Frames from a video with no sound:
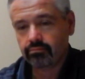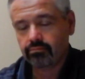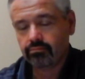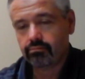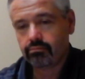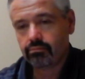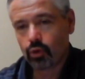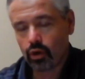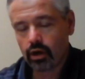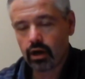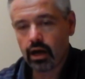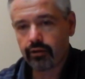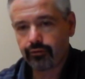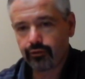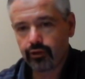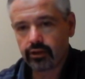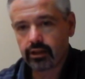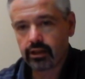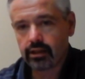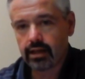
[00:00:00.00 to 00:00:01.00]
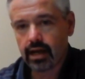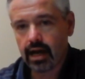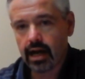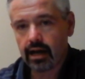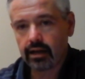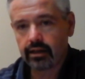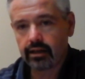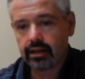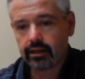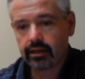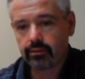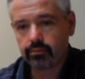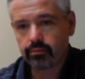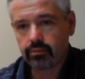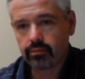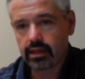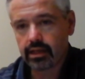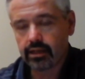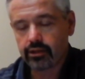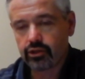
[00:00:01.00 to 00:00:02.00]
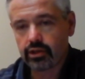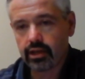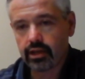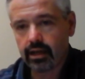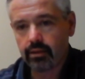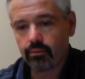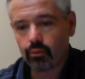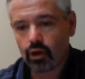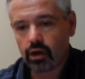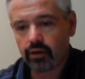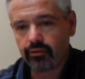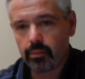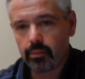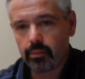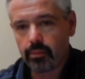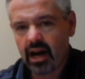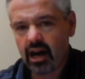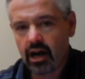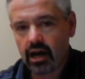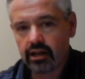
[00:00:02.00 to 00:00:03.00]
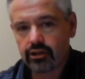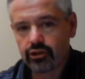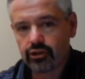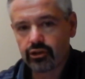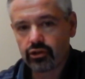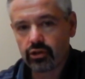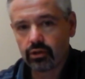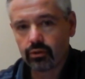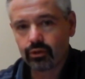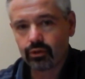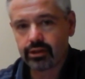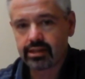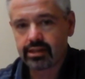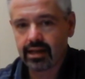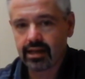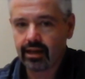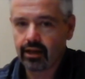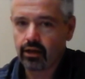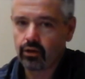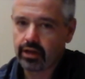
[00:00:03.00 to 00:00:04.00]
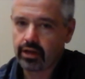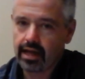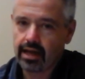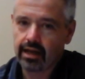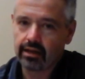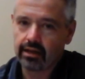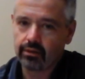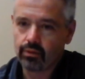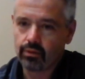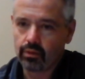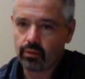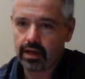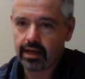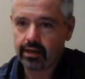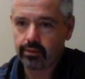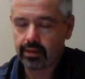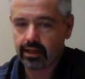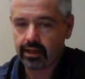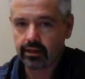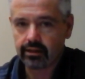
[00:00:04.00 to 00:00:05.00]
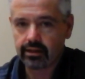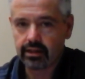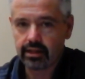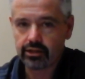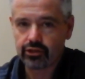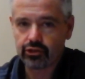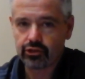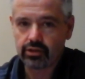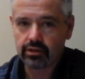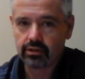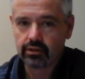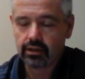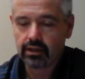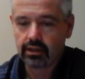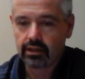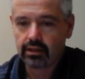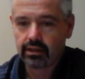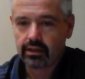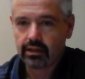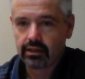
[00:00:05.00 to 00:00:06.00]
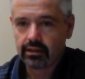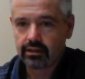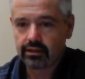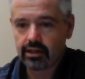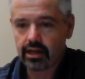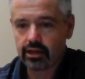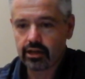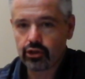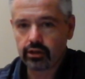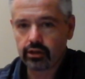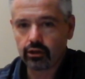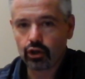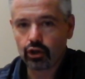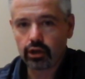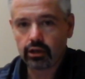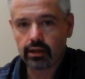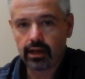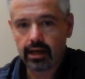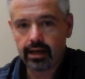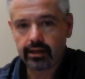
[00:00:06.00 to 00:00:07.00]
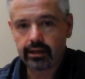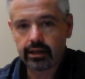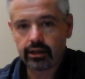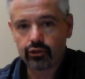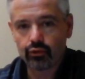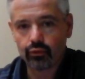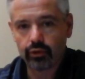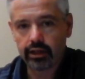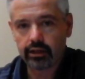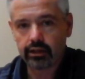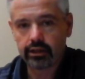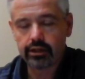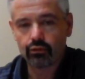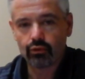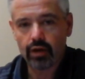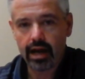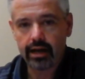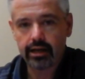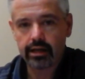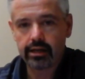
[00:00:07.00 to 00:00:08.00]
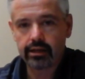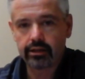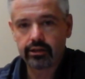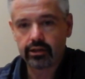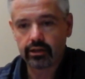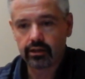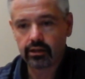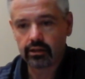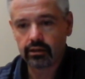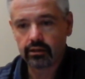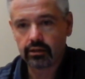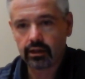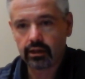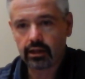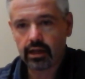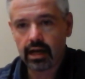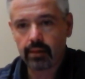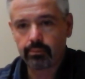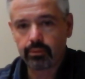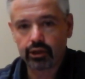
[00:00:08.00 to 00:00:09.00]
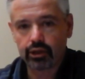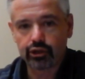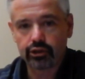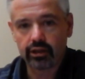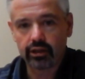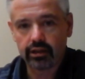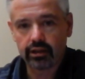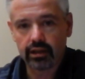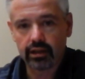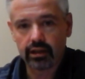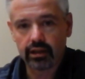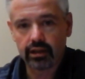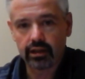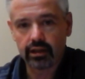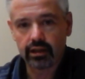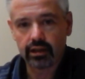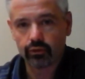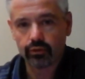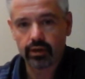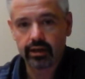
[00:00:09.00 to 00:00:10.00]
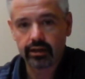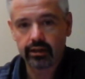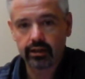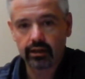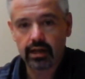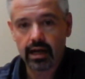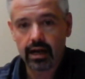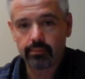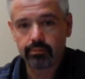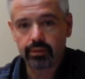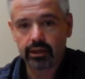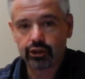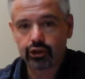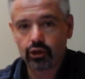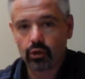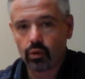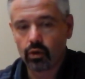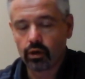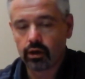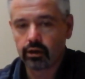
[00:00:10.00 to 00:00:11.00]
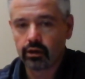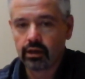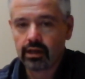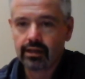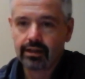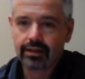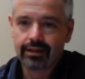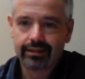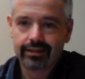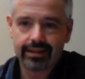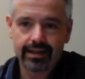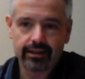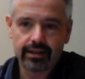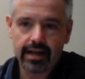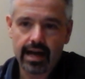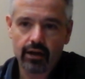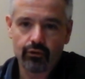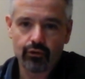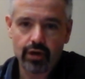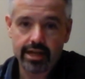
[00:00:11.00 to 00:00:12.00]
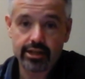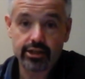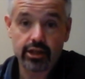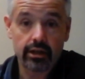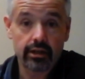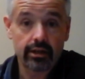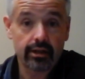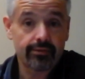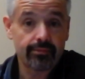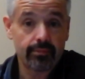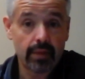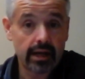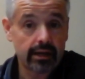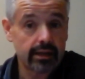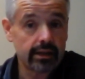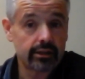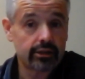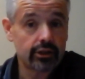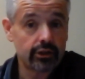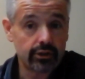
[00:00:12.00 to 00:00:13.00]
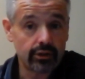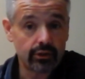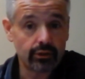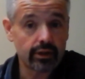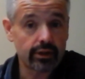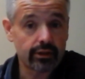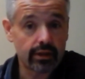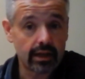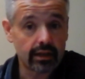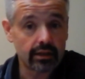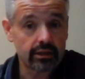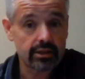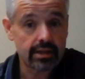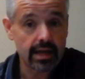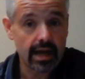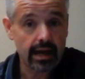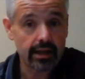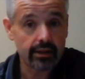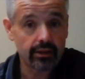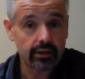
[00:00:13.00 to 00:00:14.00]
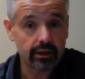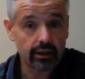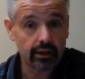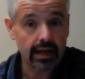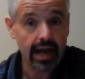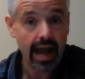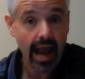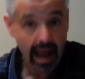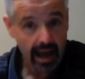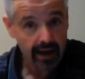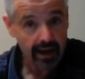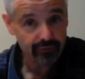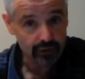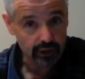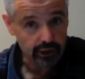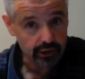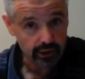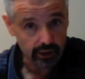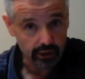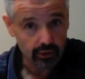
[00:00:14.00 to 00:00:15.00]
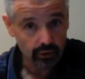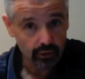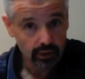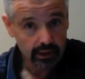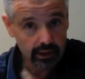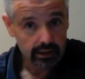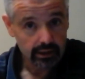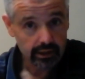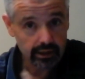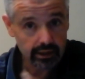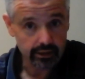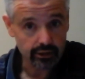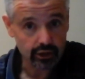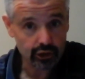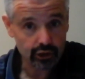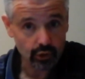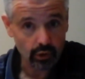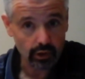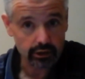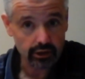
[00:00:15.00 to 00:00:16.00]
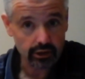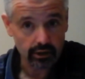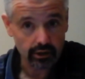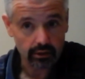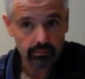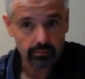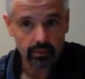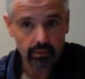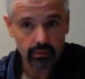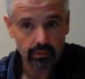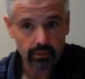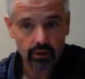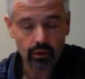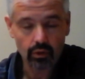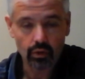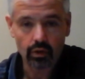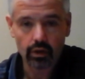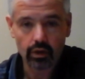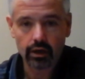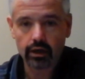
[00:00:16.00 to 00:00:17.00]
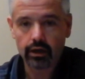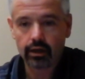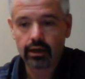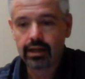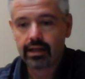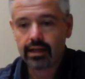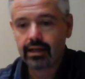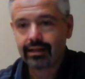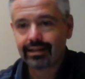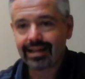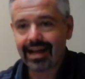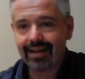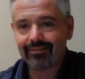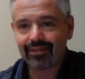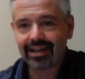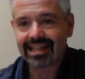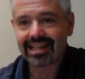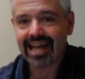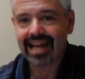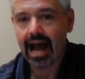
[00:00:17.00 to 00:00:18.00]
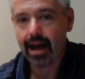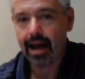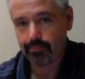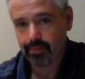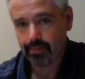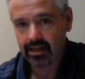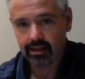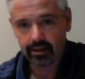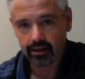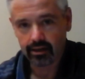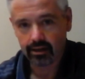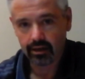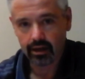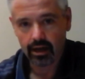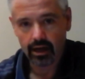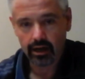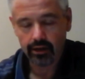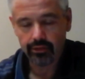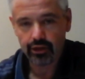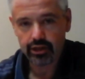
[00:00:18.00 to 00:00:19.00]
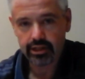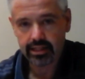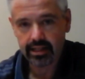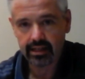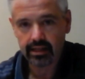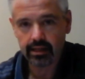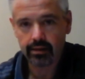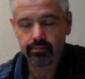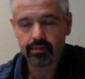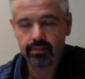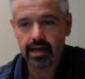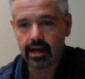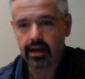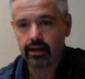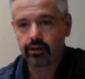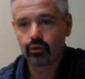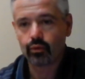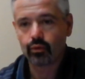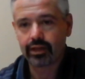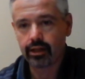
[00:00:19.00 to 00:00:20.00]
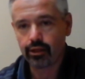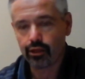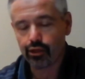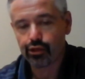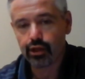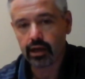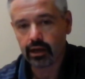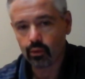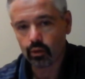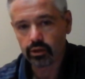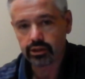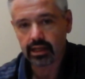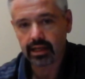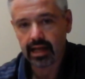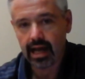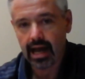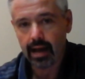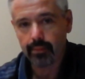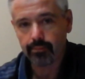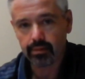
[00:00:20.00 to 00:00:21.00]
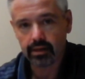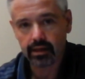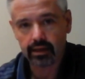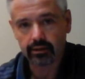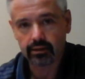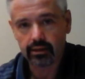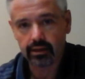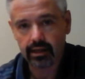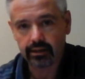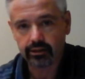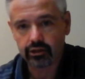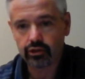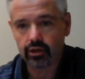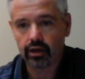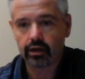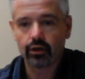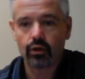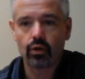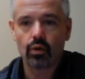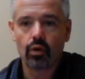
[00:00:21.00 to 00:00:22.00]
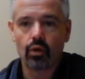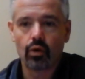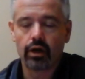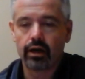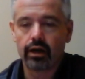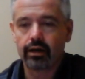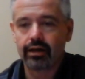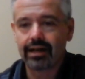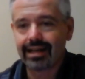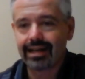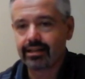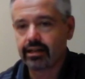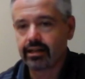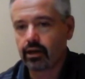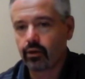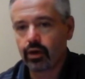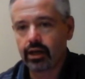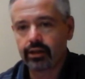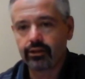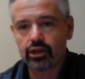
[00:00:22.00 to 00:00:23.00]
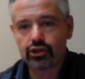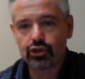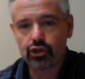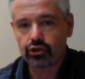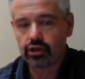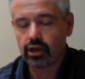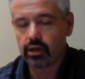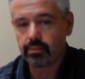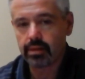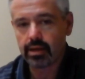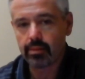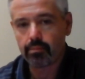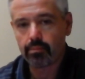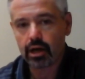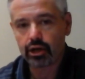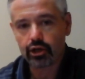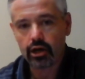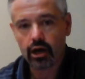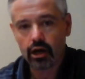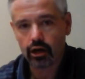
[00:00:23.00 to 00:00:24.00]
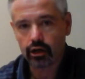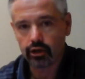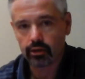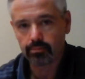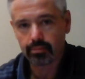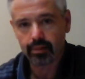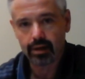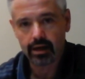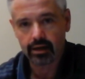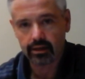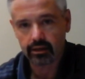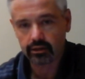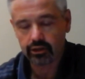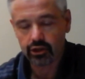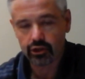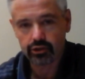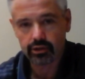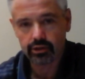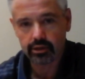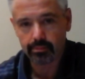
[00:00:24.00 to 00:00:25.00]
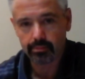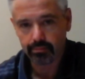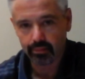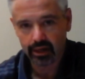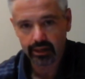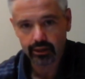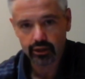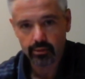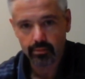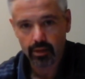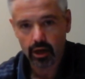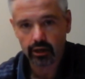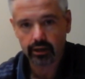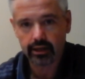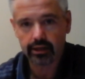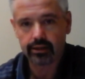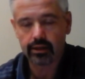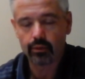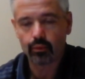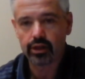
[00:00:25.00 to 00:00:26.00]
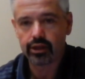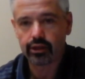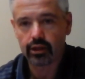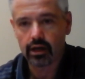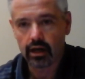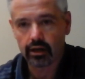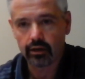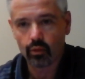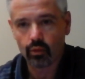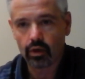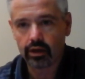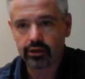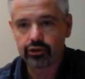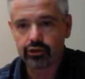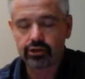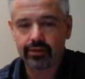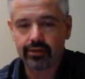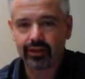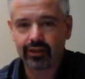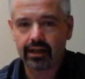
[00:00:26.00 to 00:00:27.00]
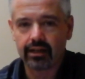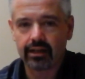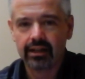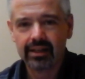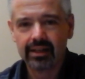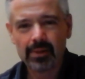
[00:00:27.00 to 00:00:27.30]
More often than not, it's a more of a pause where you say, okay, well, wait a minute, this doesn't look like it's really ready to accomplish the things that they're ready to accomplish, or they're not raising enough money to do the things that they're going to have to do in the short term, or they have a gap here on the team that we didn't think was a gap at start, or, you know what, this is going to be a much harder product to bring to market than we thought it was, stuff like that.